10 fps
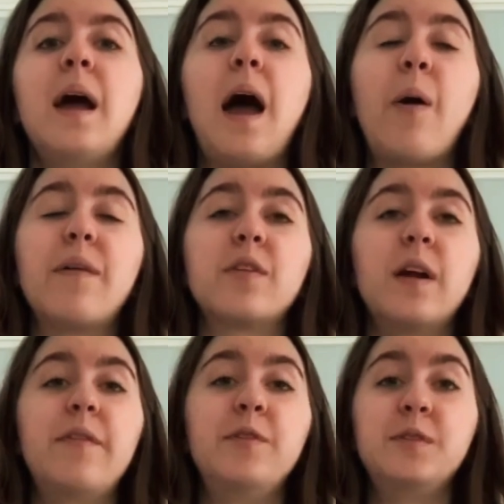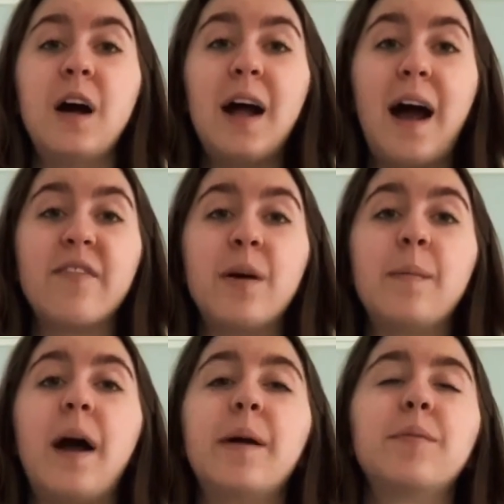However, if you do not have them,
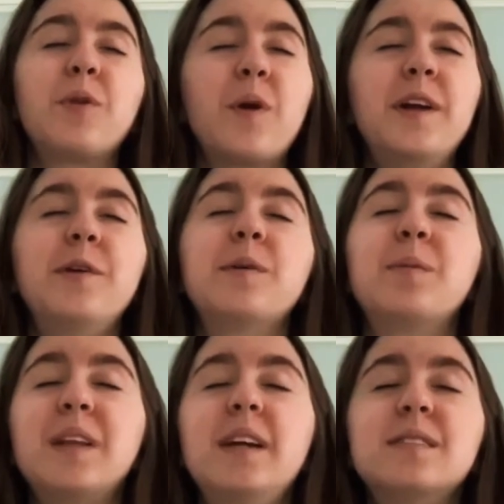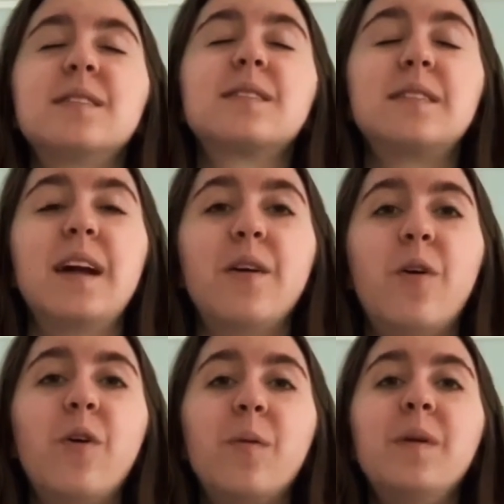I implore you to please stay
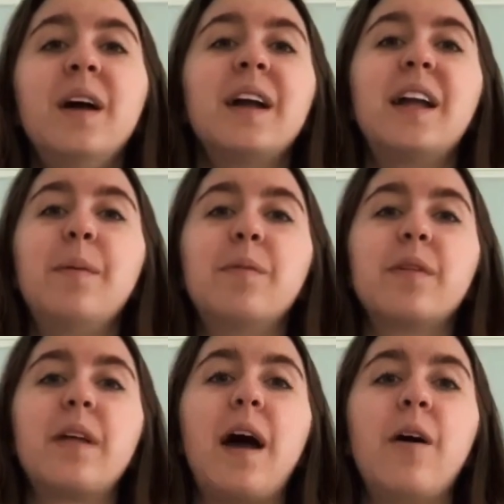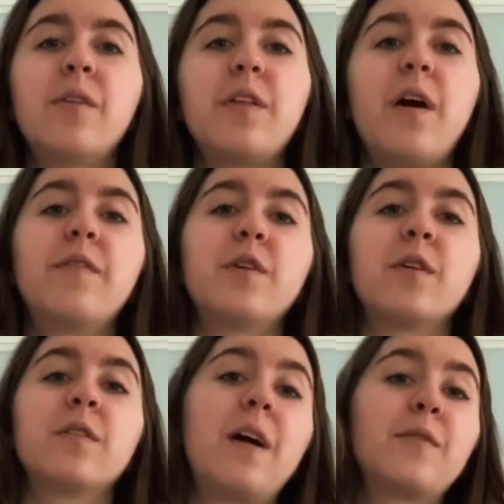home, keep the health of
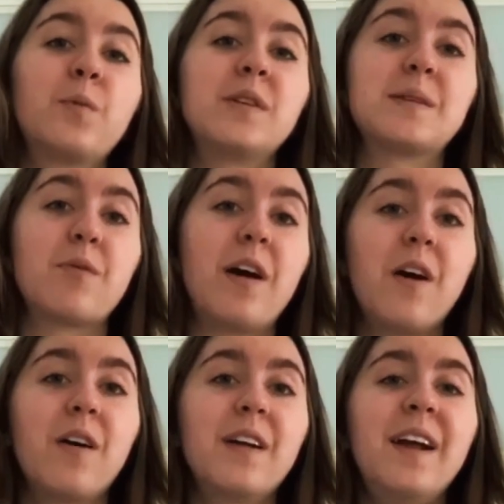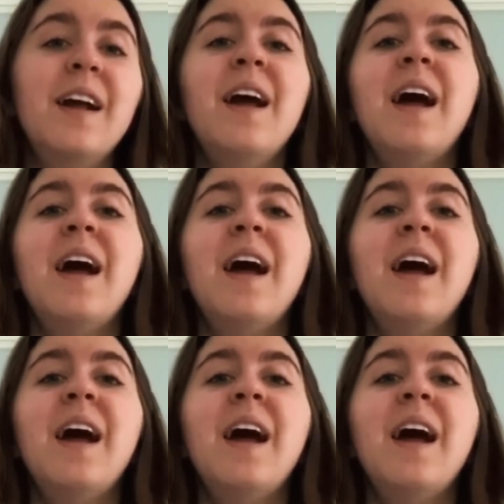your loved ones a priority.